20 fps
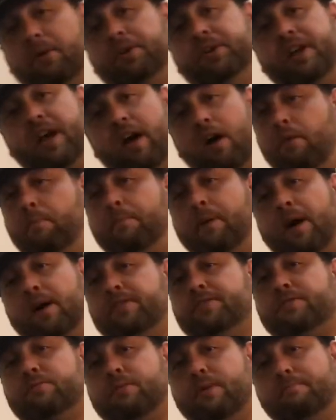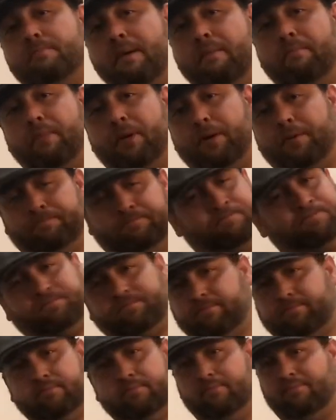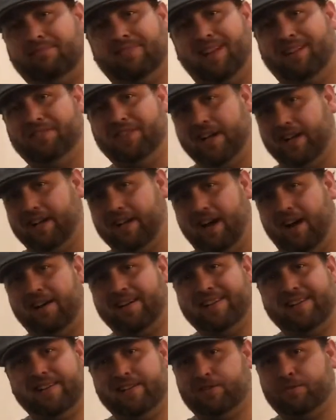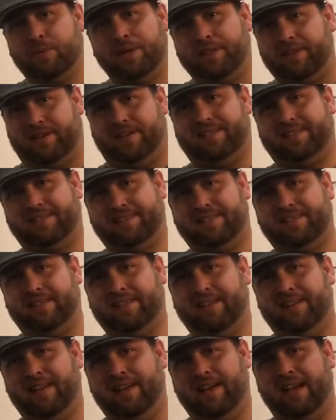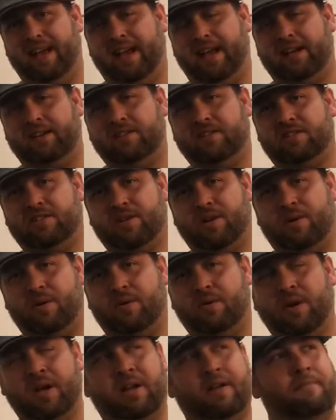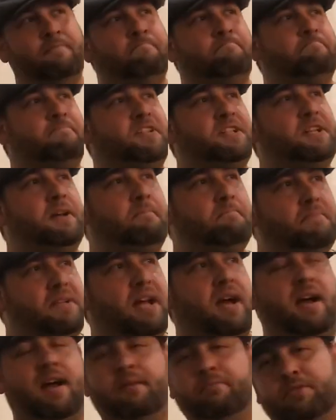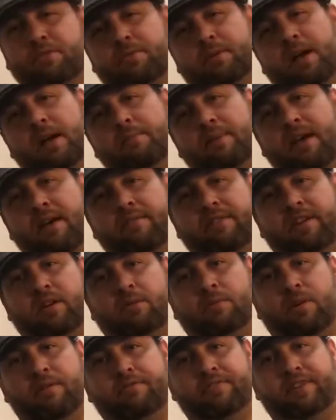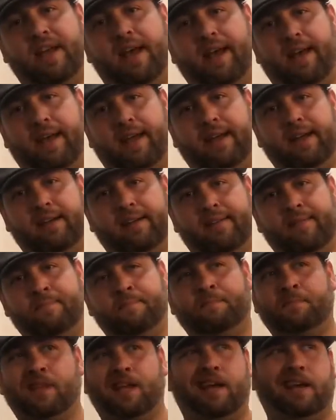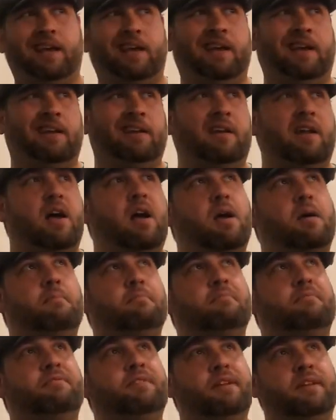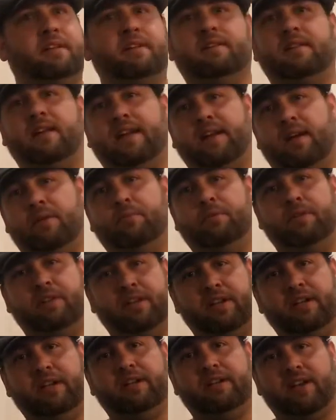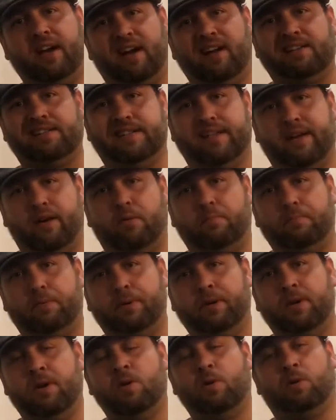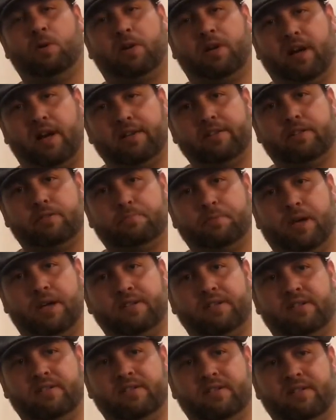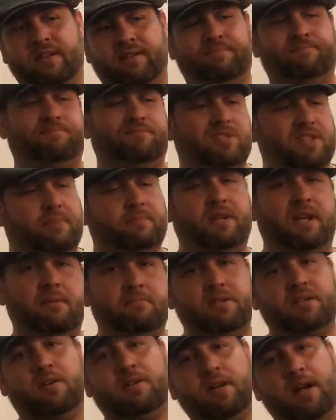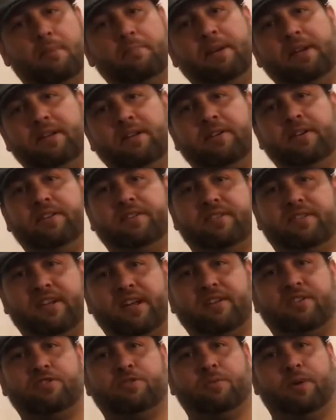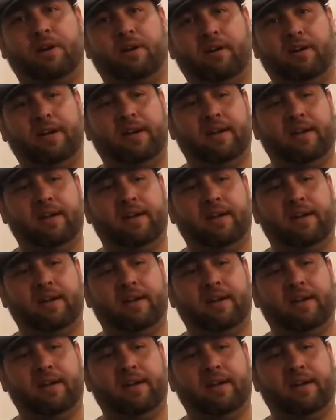to help us remember that God is with us. And so sometimes when I'm having a rough day and I'm feeling like I really need God's help or God's presence, sometimes I'll come in here to the sanctuary